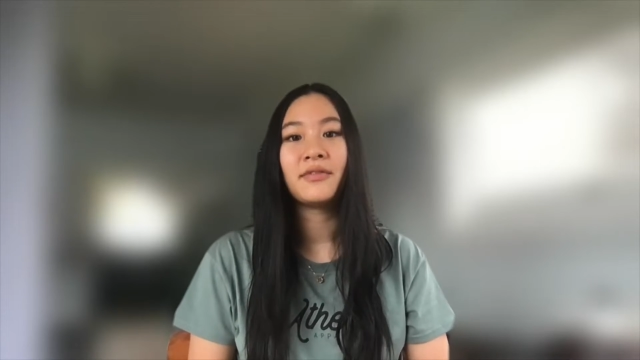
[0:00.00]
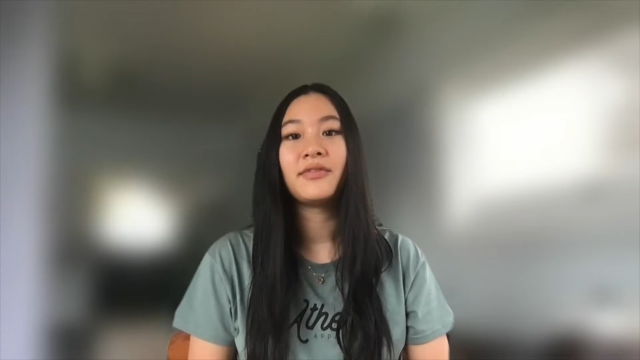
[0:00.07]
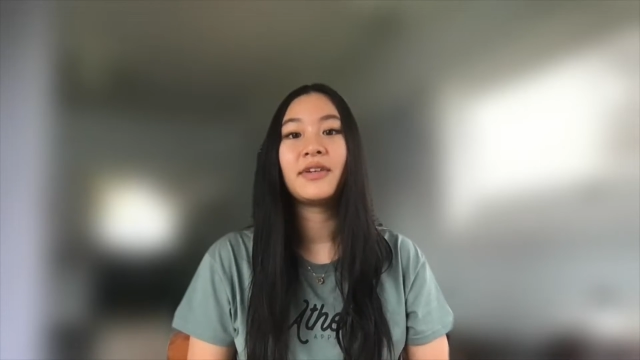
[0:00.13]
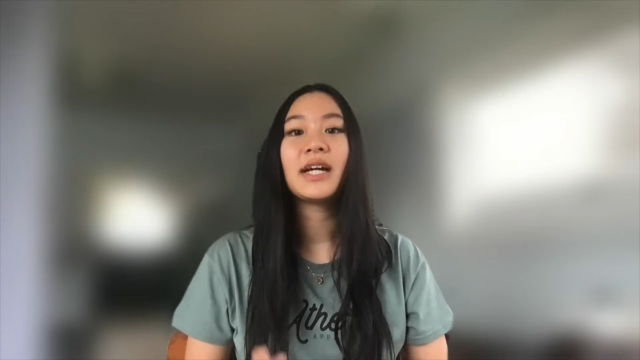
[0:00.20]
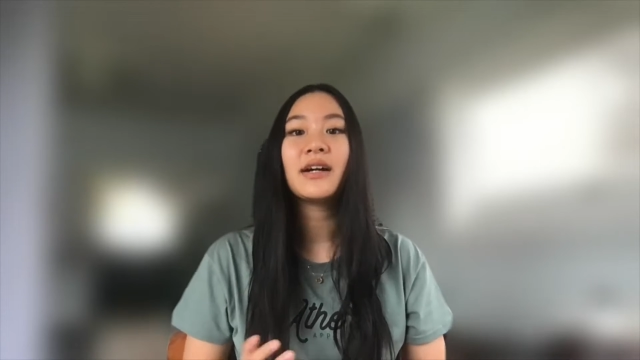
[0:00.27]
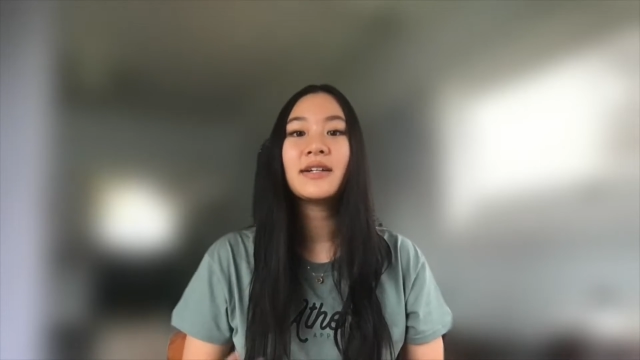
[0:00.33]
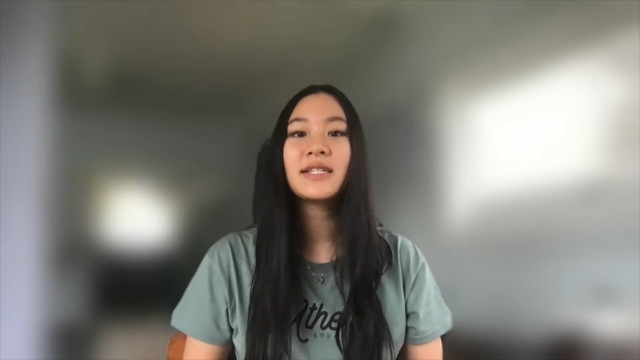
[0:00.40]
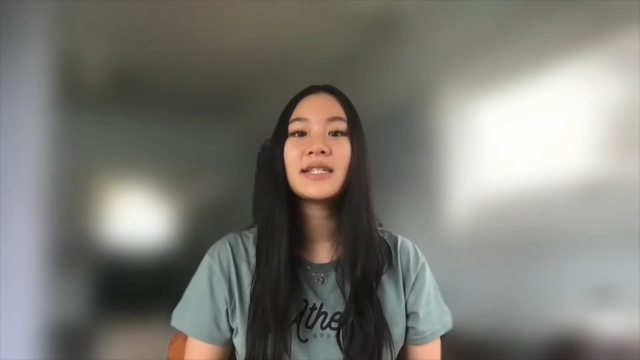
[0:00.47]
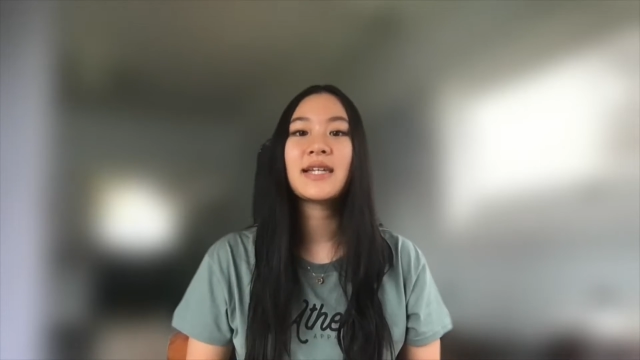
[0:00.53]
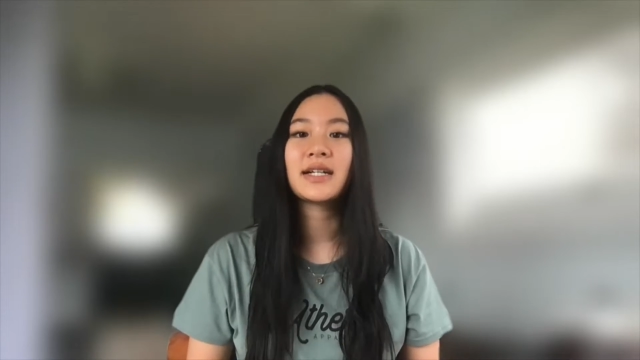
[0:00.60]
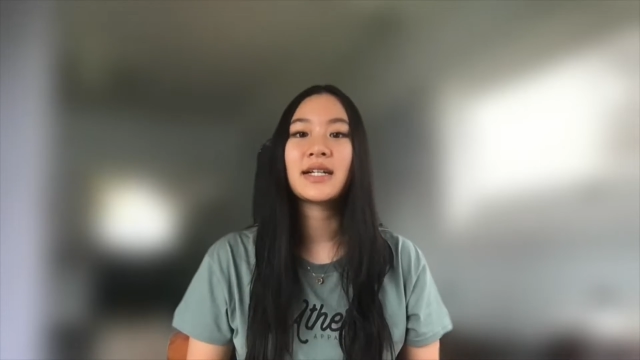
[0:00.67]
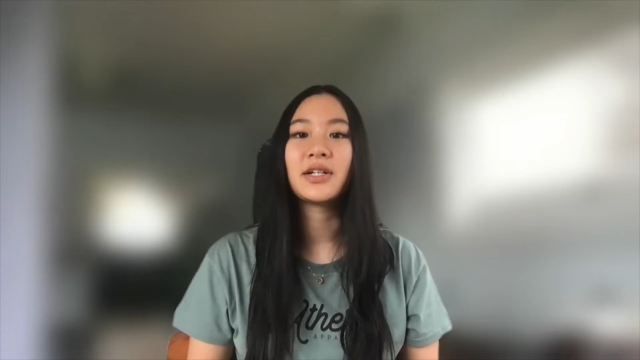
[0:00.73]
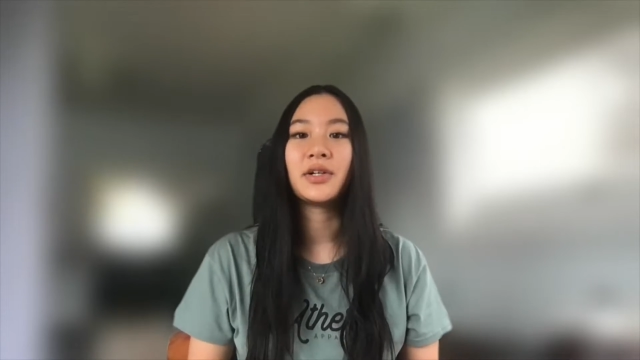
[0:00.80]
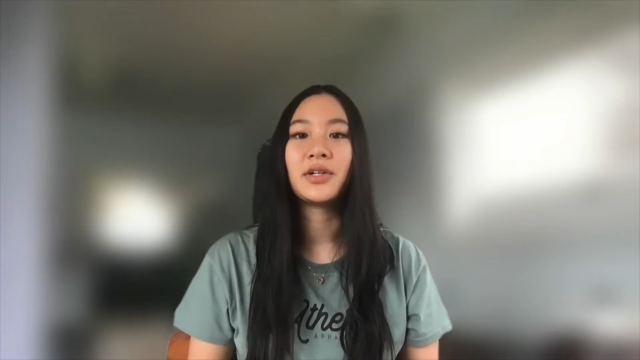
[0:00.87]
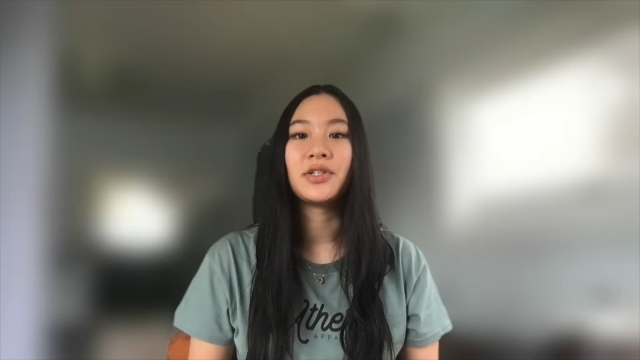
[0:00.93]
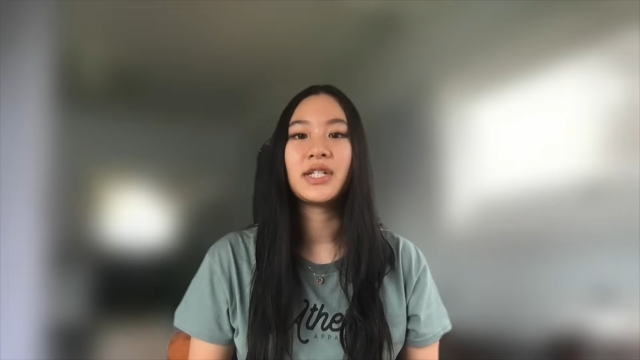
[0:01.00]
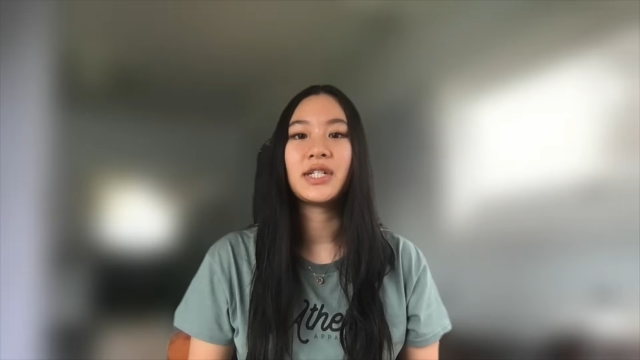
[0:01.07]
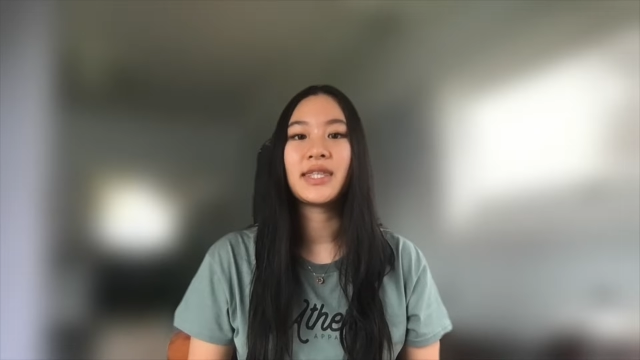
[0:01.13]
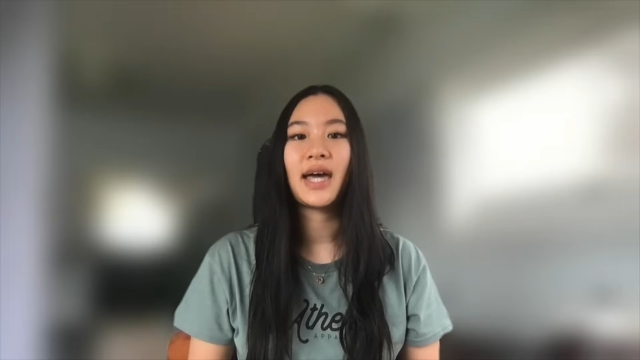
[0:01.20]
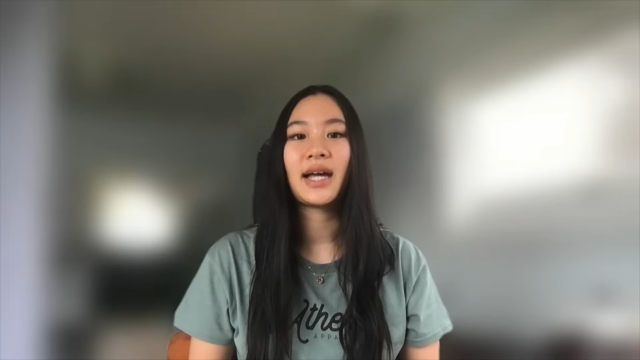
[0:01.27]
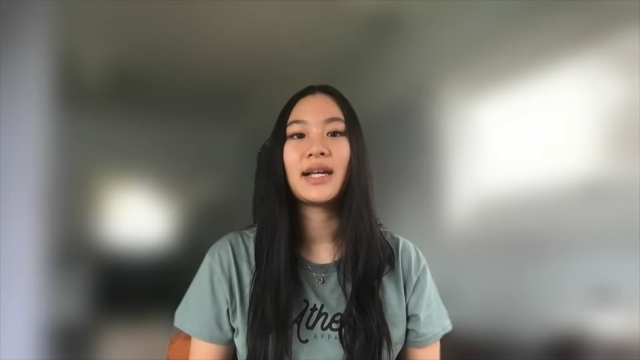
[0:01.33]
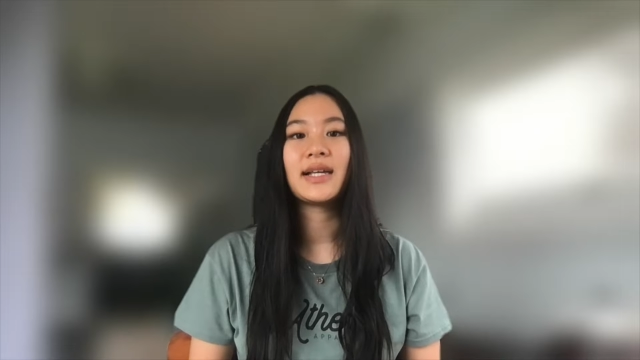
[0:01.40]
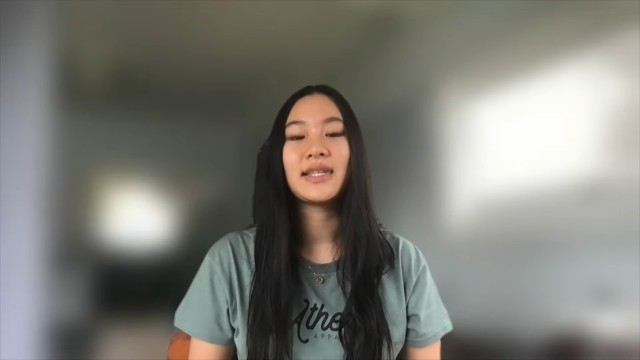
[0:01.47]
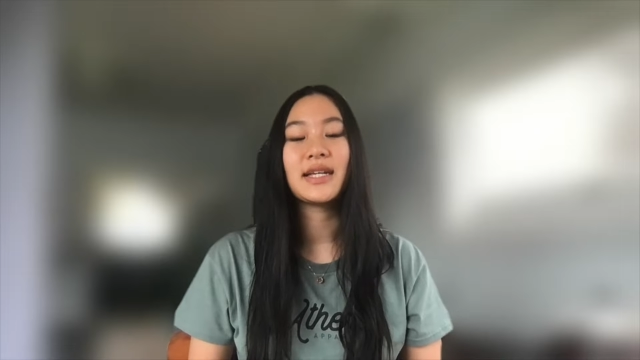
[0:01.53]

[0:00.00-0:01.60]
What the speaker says: VR is a technology that is